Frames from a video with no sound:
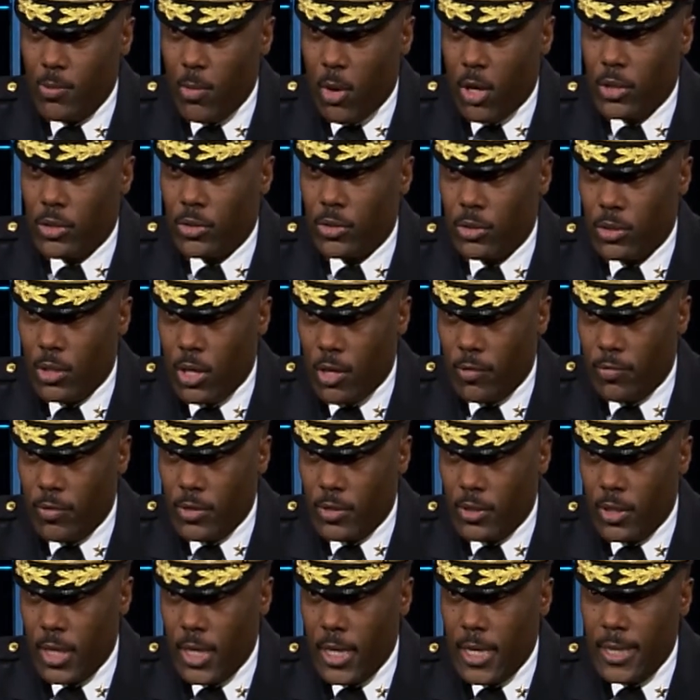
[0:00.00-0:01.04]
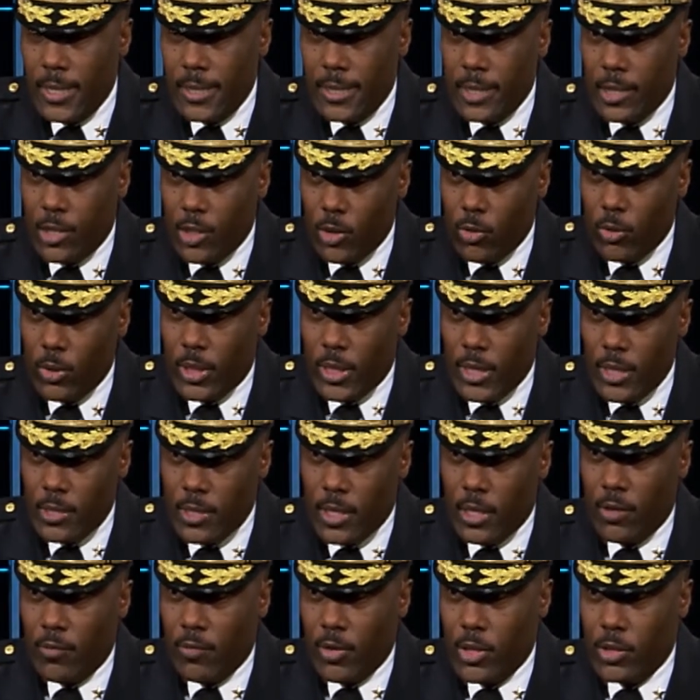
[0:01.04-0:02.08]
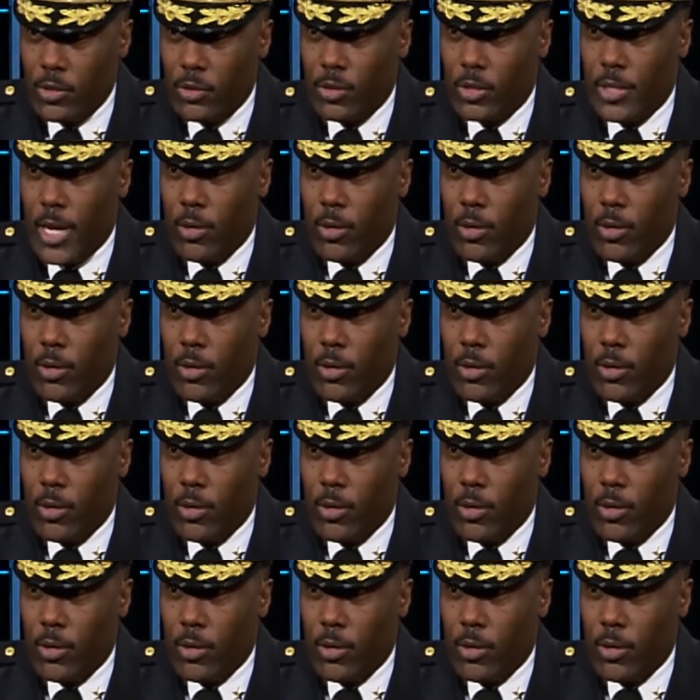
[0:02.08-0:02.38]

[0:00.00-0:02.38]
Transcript: Marshal's Office, to deal with these individuals